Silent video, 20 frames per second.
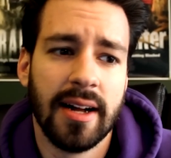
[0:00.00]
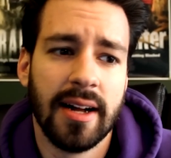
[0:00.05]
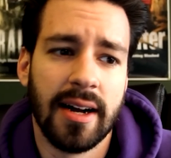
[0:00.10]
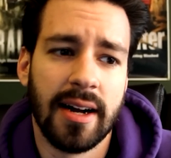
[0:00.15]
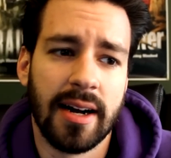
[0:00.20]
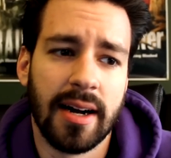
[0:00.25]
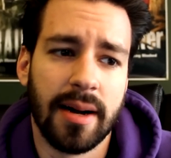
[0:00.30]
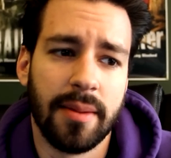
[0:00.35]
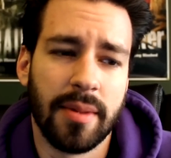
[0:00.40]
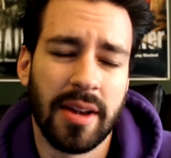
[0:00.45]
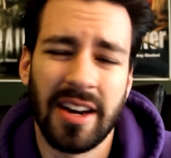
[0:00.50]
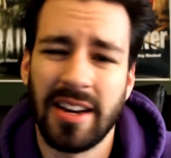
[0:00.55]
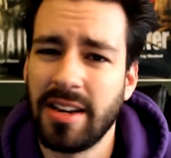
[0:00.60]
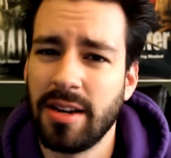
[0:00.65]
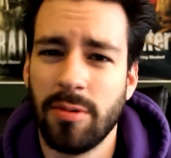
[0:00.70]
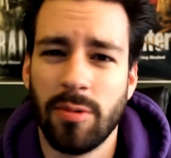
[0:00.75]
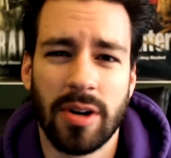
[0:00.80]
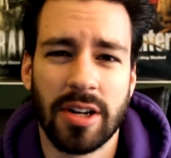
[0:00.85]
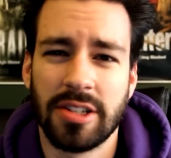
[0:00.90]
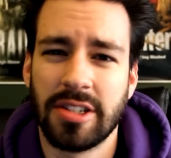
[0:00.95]
Um, and I
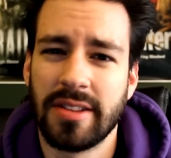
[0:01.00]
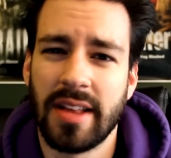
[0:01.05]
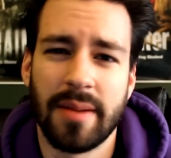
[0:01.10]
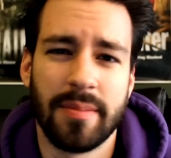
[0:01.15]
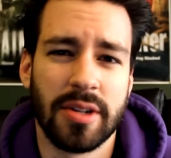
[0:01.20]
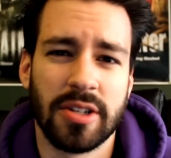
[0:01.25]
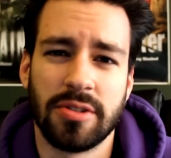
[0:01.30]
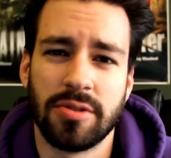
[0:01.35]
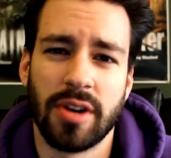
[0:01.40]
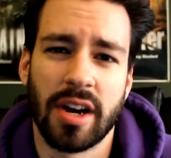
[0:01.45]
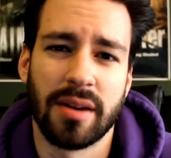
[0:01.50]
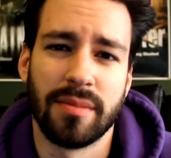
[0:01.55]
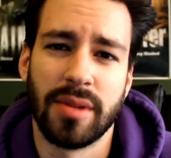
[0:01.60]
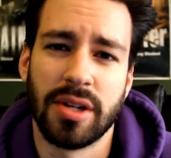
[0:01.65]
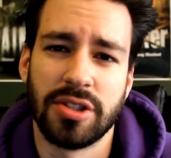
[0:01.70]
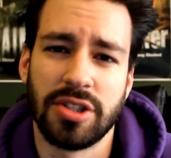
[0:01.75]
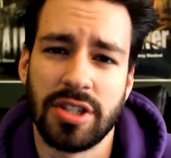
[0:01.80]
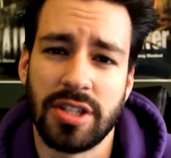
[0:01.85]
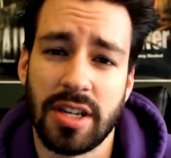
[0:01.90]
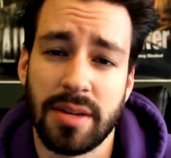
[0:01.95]
didn't watch that much Dragon
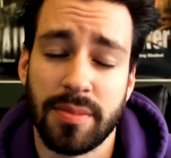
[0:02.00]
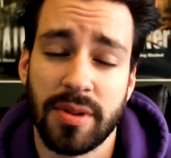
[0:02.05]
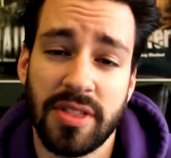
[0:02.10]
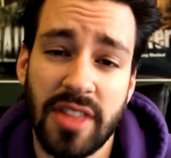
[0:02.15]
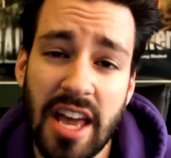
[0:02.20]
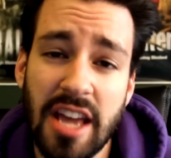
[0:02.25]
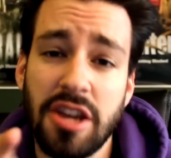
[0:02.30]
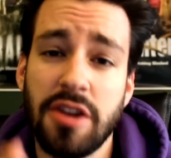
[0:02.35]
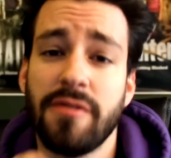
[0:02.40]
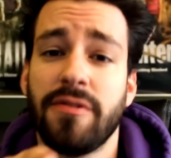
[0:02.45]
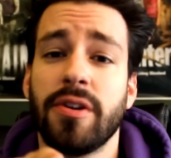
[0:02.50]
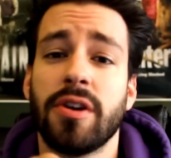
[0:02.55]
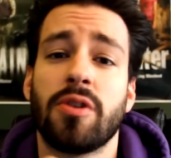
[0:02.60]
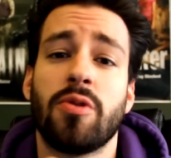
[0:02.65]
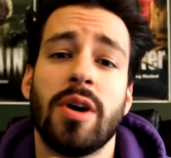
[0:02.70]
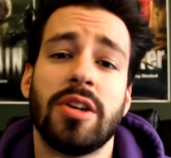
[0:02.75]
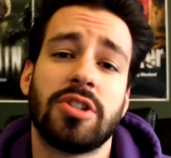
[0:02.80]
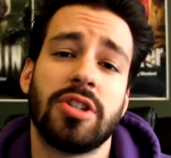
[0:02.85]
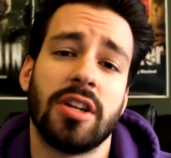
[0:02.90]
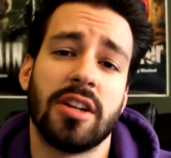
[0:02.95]
Ball G T. But thank you for your
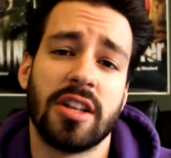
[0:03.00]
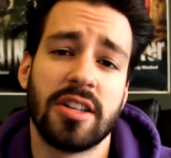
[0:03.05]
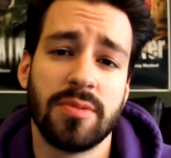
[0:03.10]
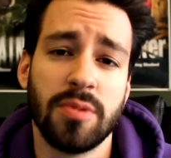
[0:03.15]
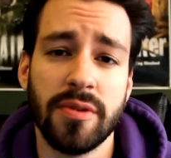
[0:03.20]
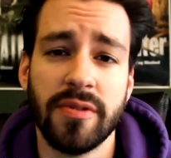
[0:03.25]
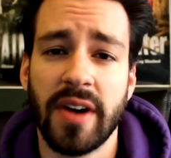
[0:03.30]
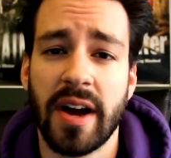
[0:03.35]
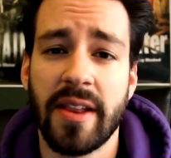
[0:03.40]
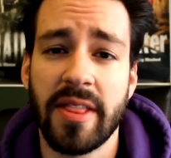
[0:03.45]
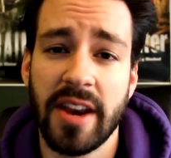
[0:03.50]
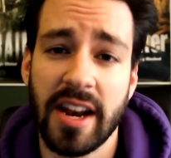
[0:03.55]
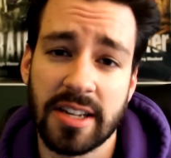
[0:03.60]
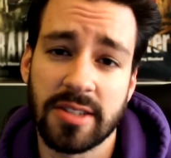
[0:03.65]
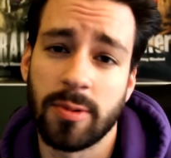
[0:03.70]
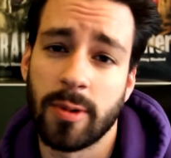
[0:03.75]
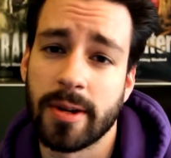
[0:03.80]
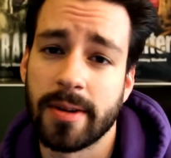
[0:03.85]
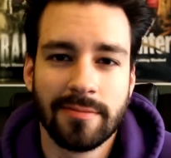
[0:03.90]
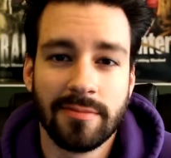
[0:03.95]
question. Let's move on to the
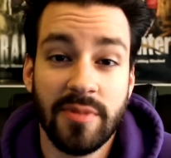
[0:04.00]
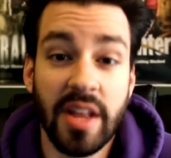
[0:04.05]
next one.